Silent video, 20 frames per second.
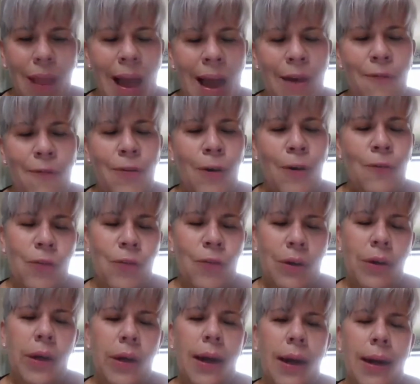I felt
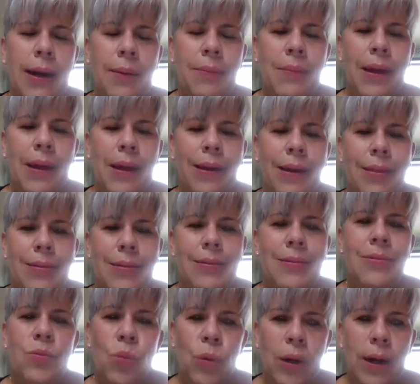very like this
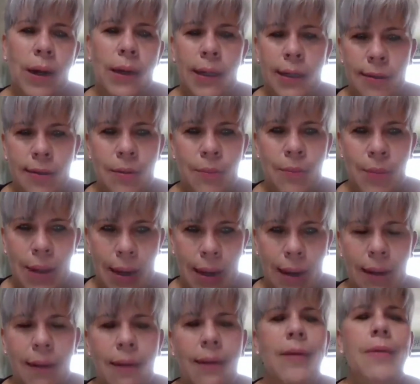is where I need to
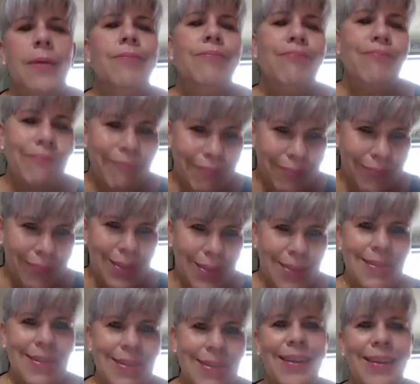be.
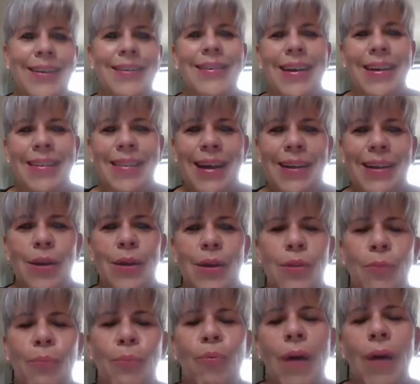selling, and that
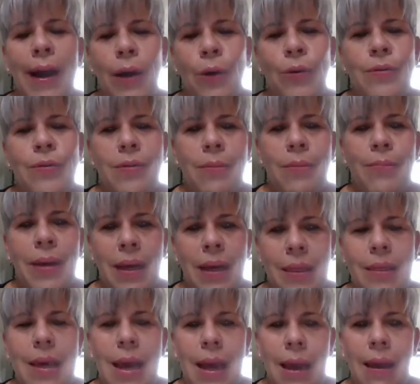the bridal is the big
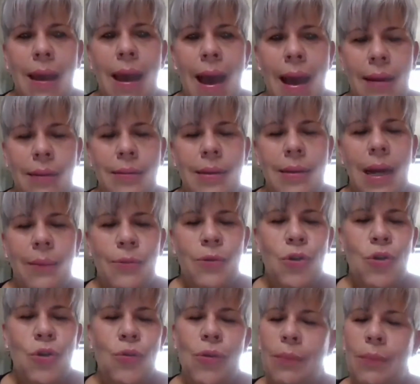thing at Diamonds
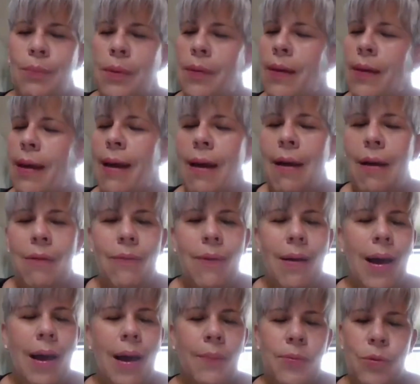Direct, but they have
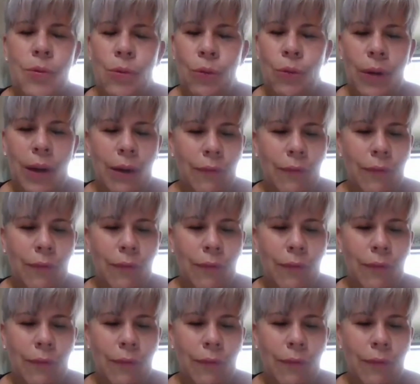absolutely